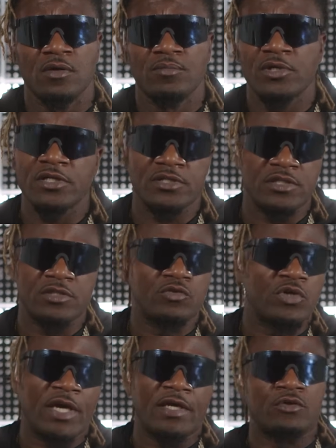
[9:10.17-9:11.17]
because you
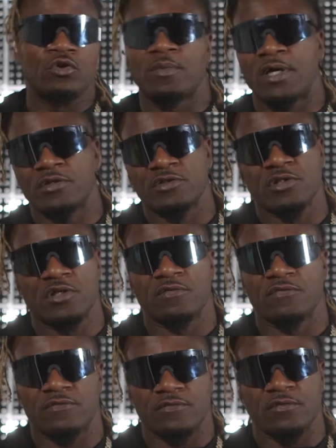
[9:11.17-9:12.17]
can't do it by yourself
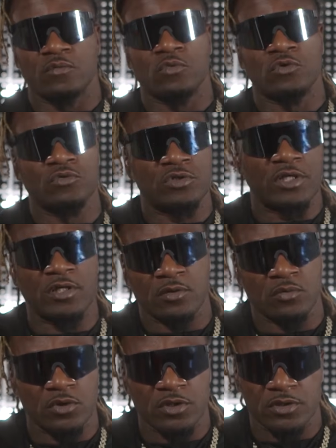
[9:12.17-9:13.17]
when you're
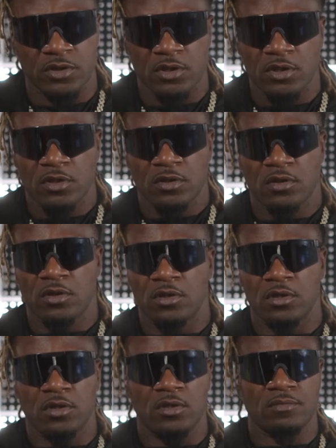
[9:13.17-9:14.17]
dealing with
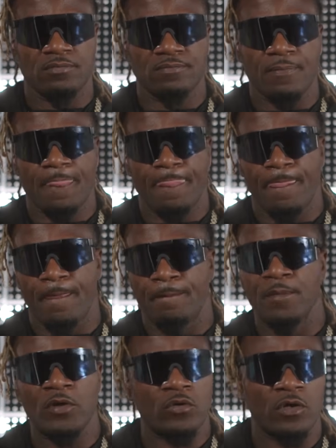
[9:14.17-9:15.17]
um,
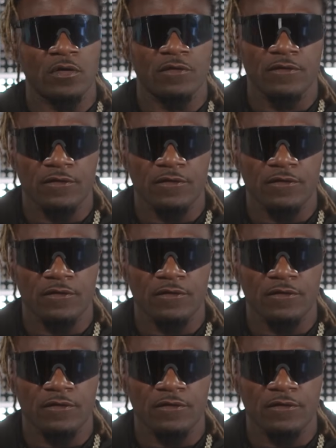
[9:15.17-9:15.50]
mental health.